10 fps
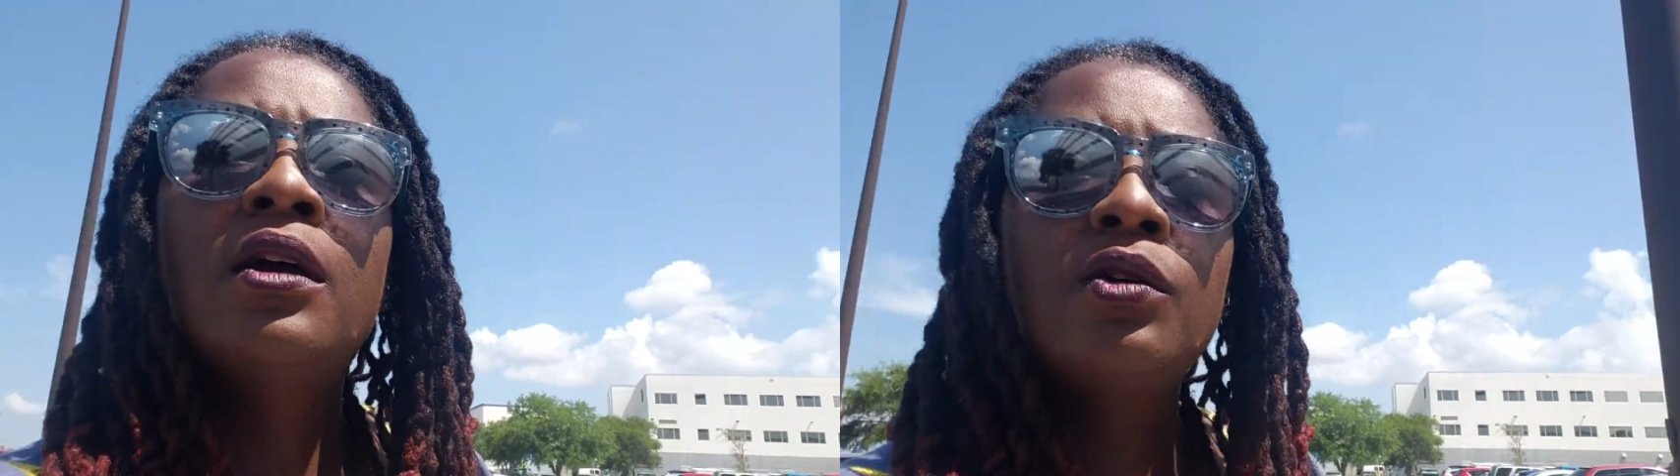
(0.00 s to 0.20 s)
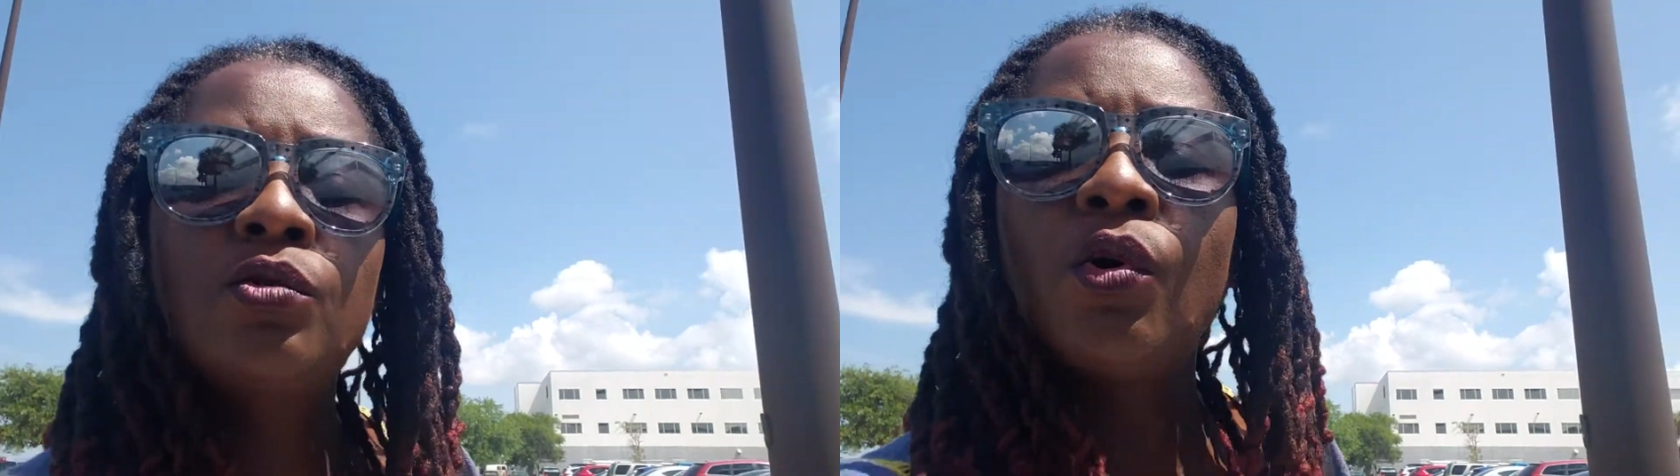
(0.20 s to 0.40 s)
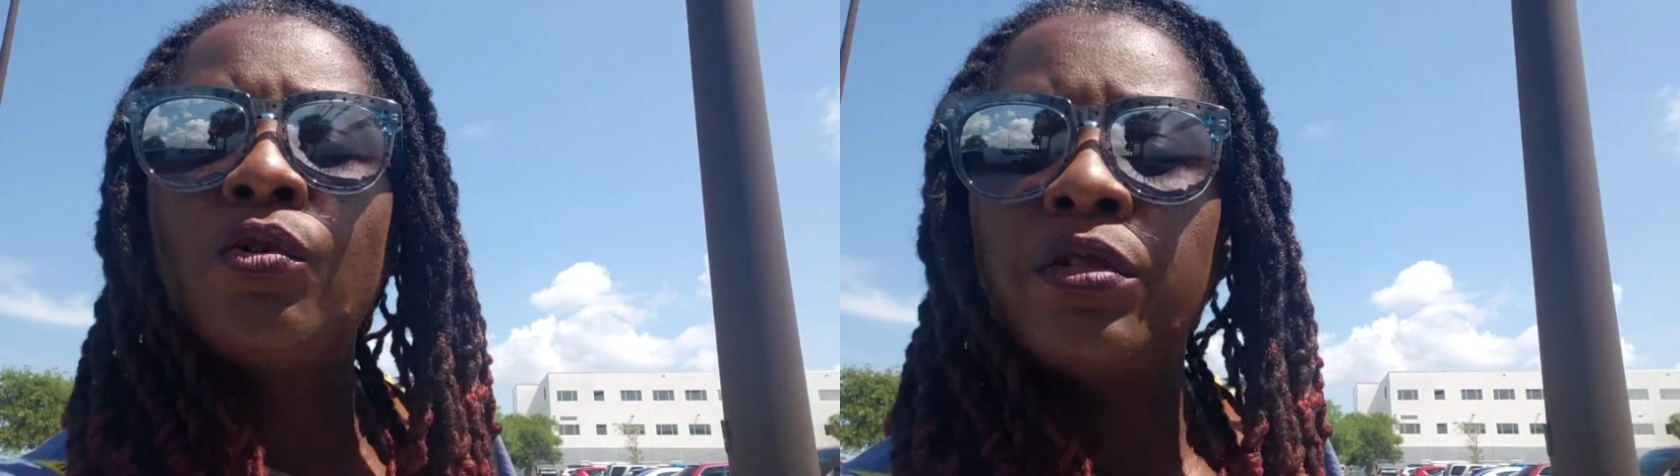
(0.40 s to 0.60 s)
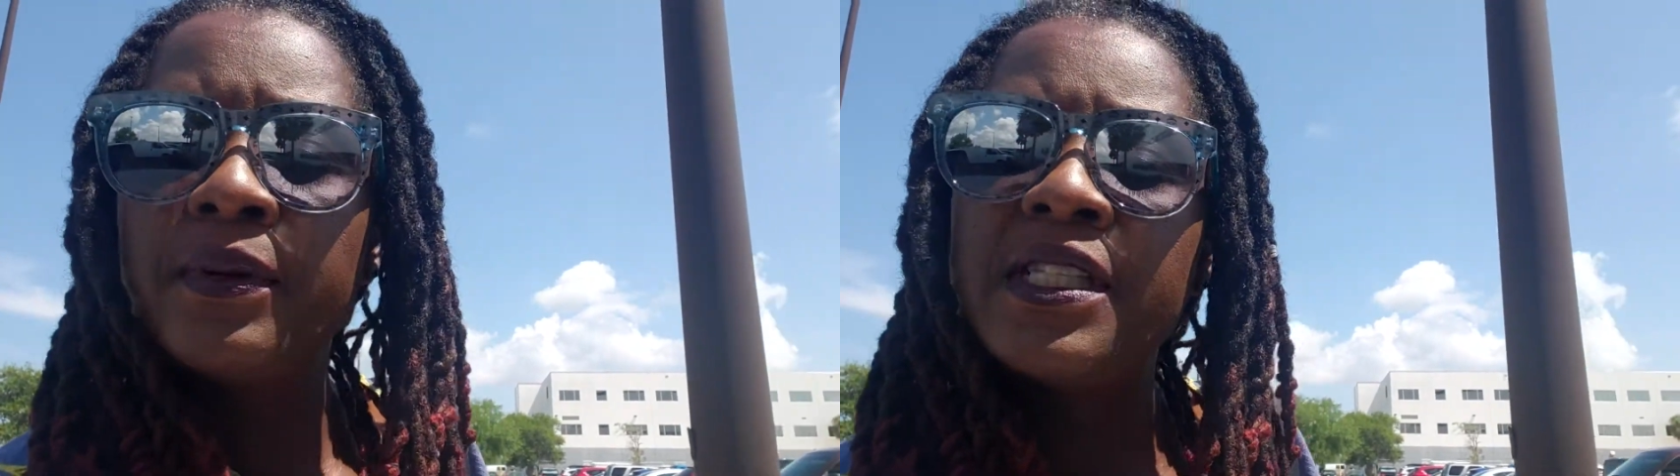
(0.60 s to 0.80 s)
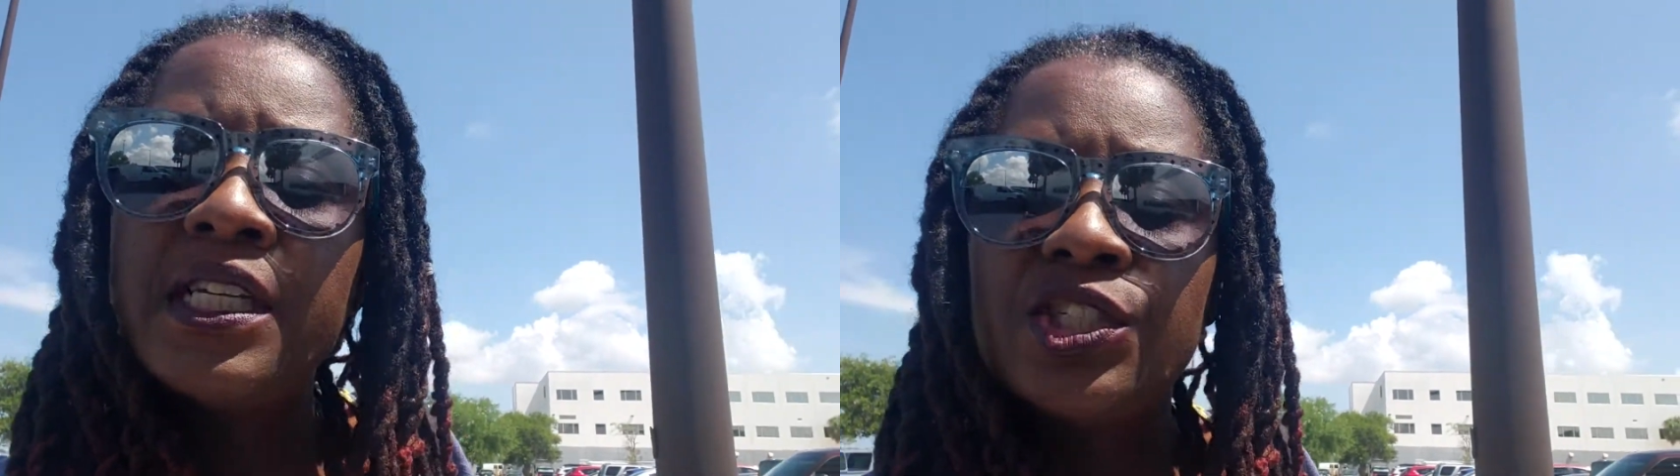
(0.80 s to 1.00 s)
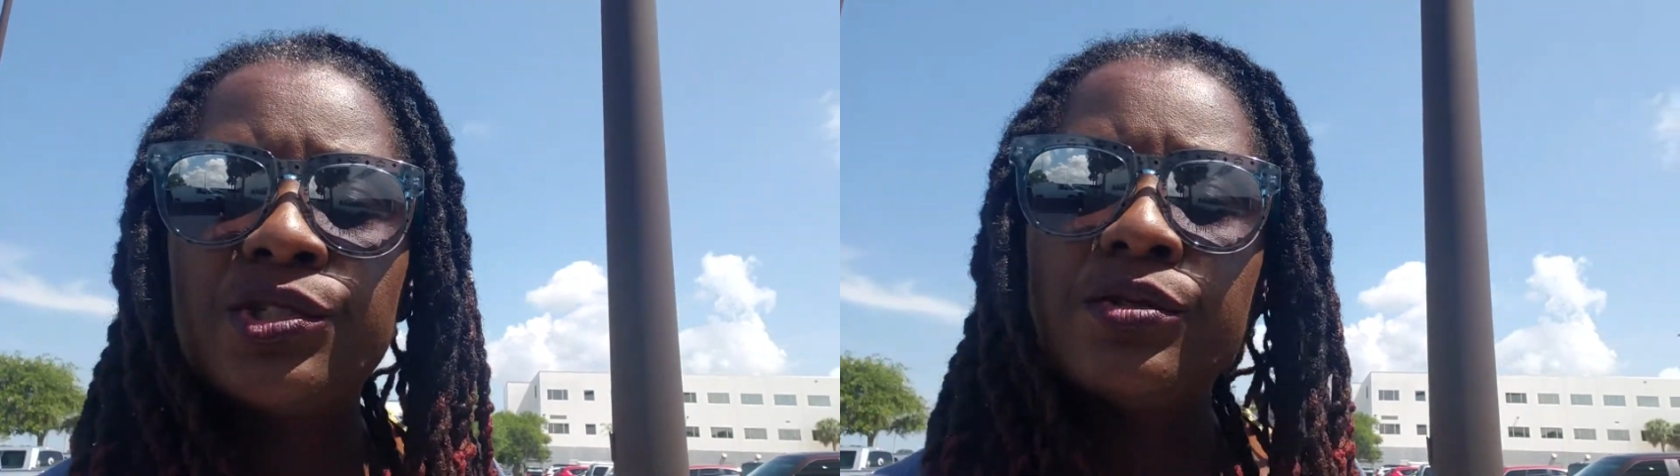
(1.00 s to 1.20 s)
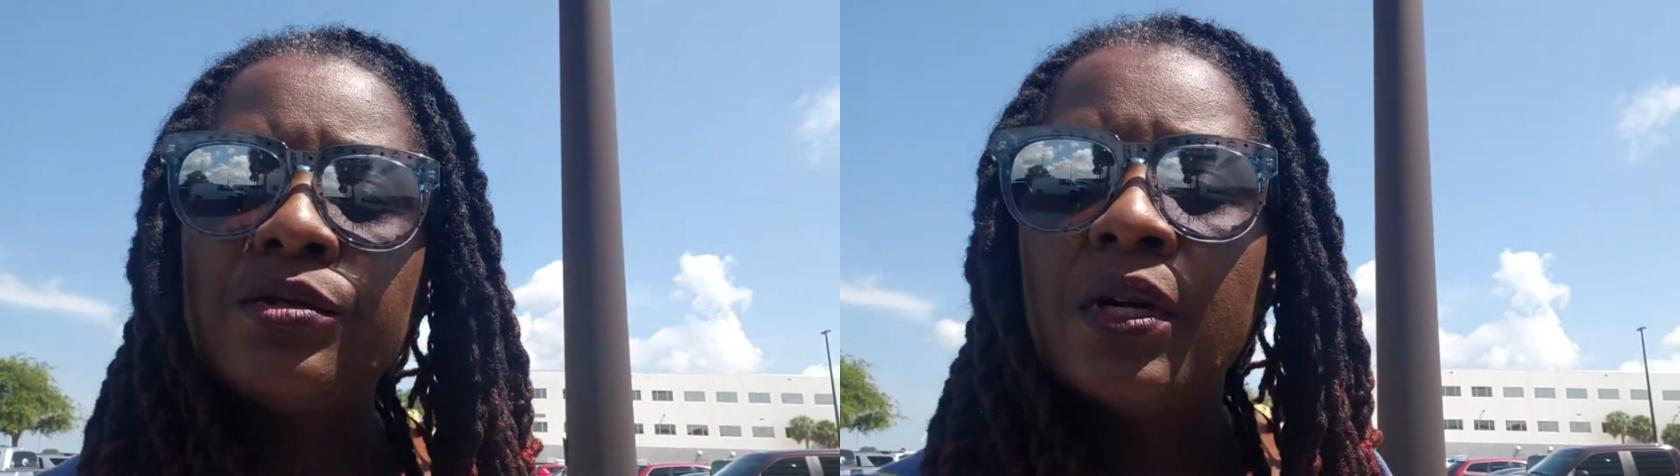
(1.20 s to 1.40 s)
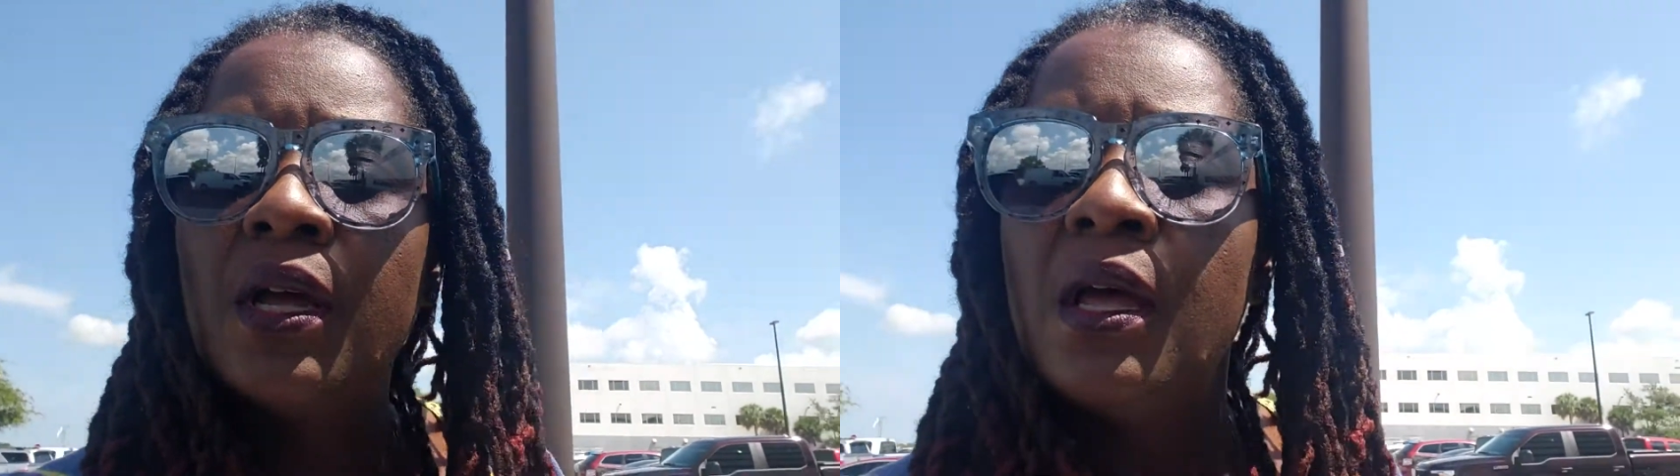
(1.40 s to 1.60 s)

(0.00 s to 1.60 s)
growth potential.